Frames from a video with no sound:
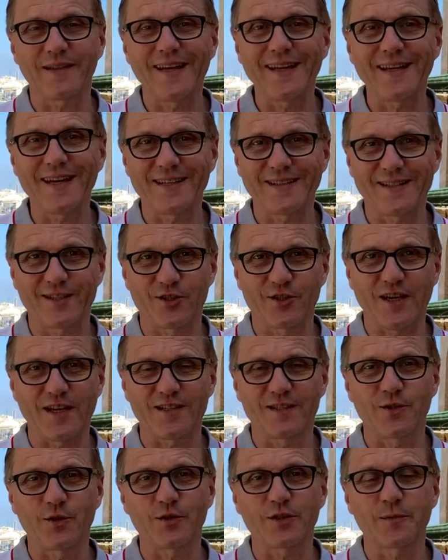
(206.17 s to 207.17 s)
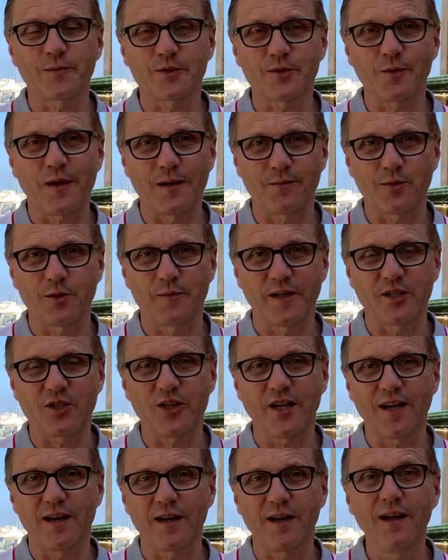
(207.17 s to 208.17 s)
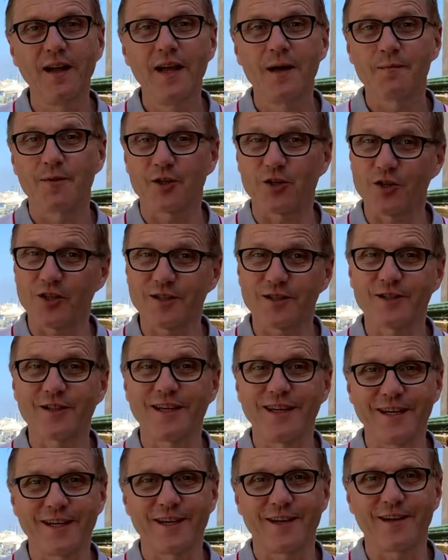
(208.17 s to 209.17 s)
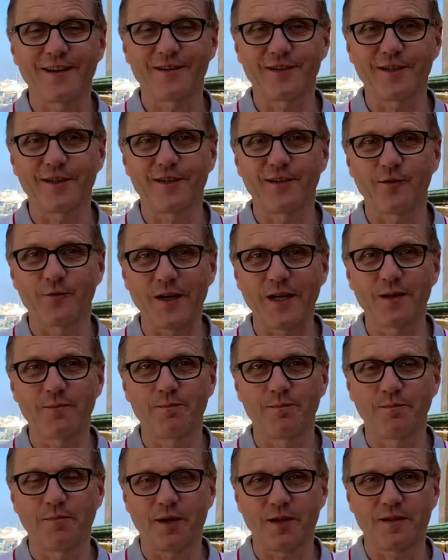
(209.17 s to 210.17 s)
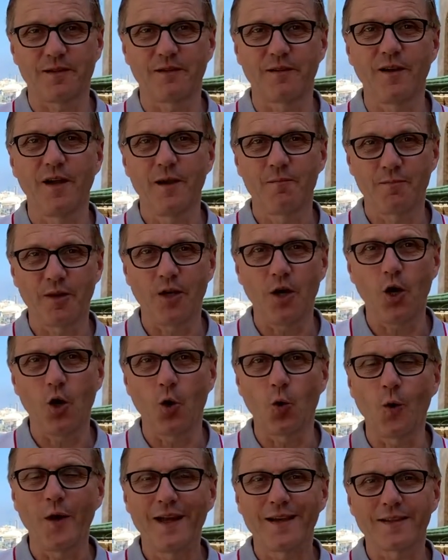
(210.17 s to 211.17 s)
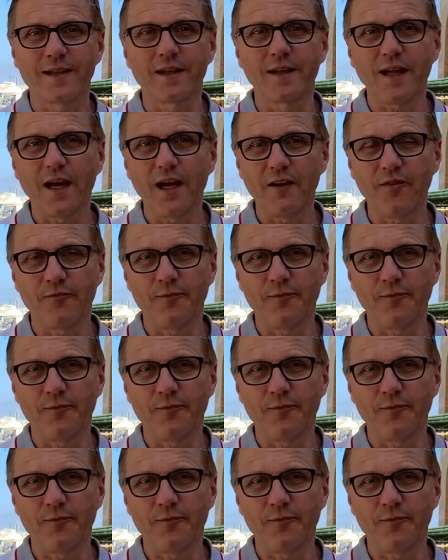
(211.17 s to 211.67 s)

Then I suggest you subscribe to my channel by just clicking the red button below. The live